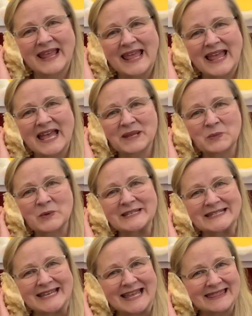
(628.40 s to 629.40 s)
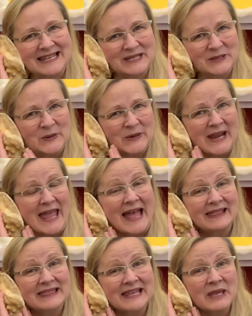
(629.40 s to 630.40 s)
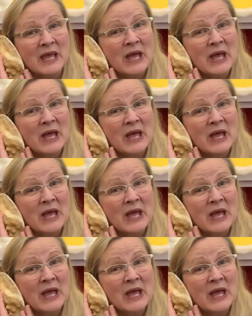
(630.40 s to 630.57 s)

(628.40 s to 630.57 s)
And pretend that you're at the